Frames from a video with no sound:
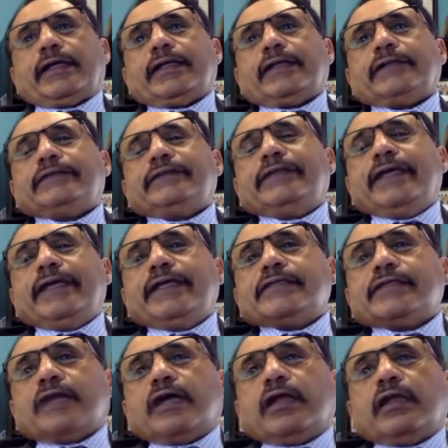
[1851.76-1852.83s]
There is
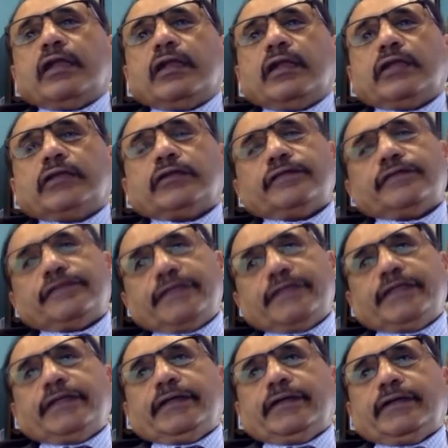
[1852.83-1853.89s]
a lot of
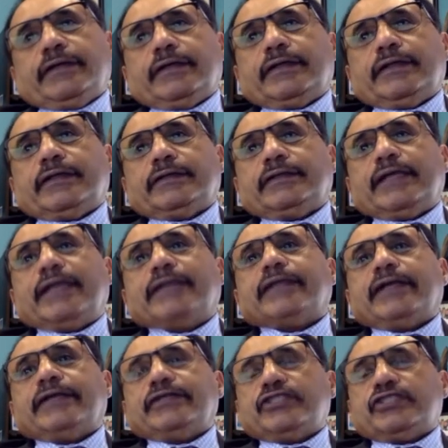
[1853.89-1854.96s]
things that
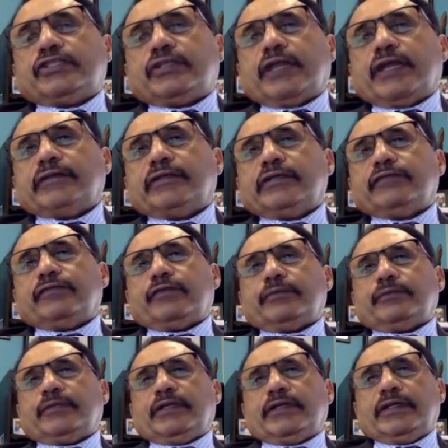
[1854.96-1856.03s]
can distract them from
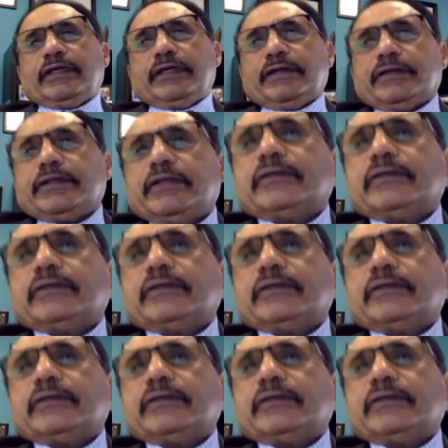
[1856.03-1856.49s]
their learning.